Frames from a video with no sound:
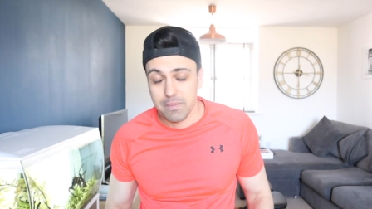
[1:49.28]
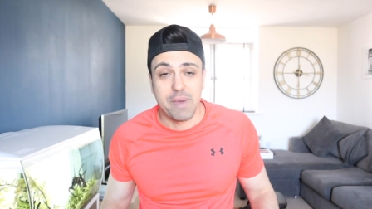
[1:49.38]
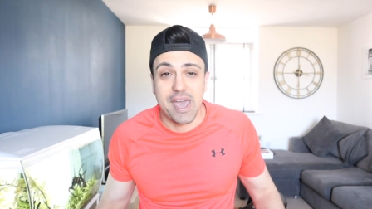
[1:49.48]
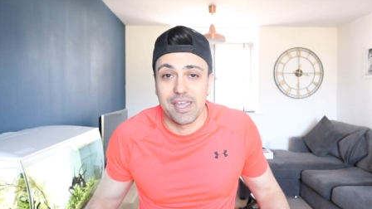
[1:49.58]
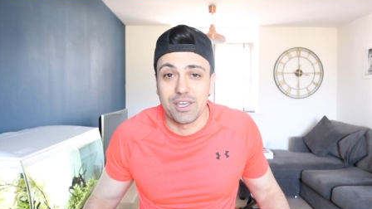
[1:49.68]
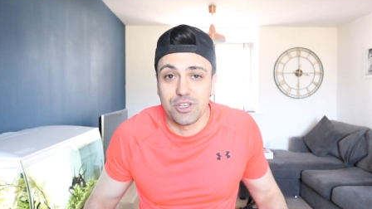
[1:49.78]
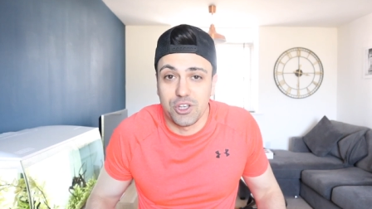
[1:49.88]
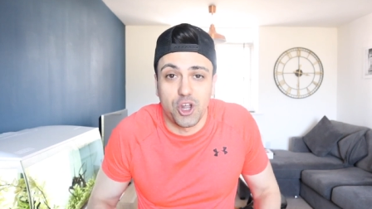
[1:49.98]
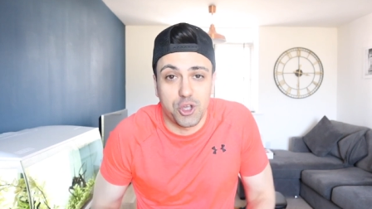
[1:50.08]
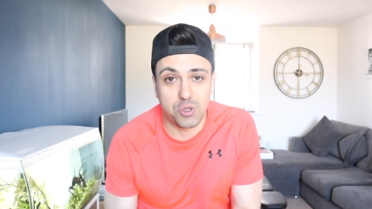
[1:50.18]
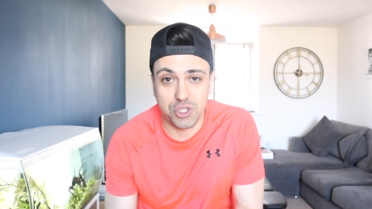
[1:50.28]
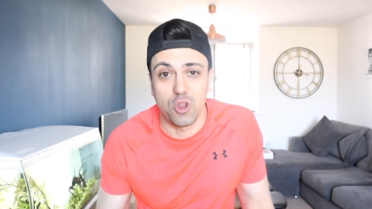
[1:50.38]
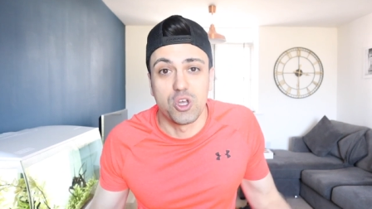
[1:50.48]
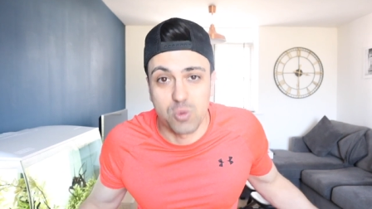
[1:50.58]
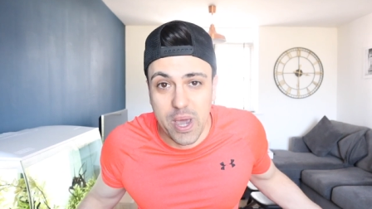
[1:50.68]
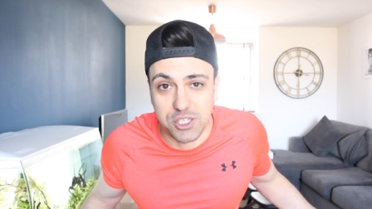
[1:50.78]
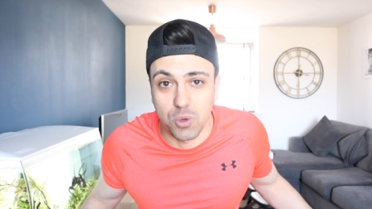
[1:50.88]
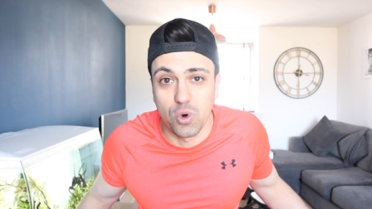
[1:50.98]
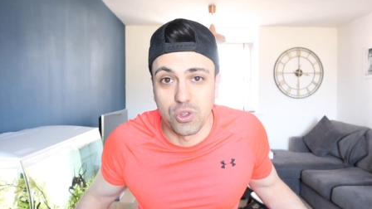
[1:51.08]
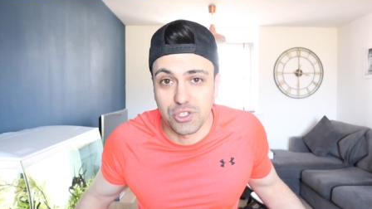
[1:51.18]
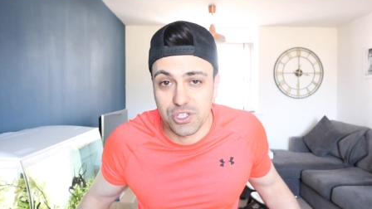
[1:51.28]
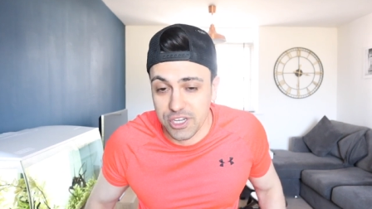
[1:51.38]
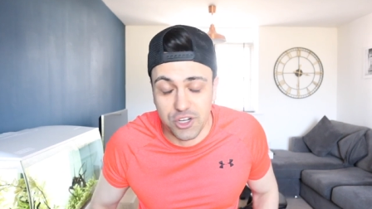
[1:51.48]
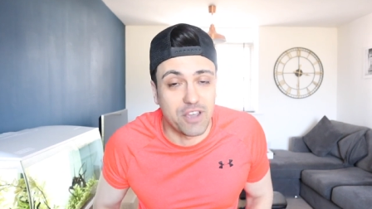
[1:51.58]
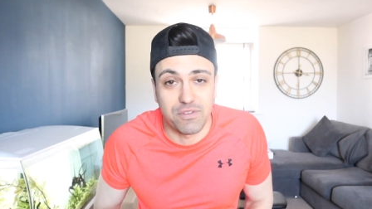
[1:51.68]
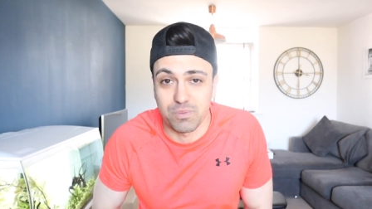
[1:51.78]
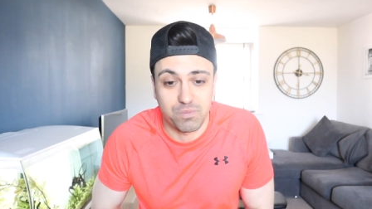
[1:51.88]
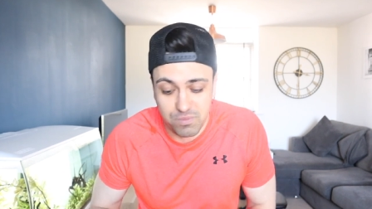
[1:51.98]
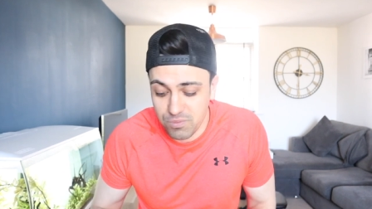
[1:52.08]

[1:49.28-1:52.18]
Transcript: mate, you're not using all those weights at once, and you're not even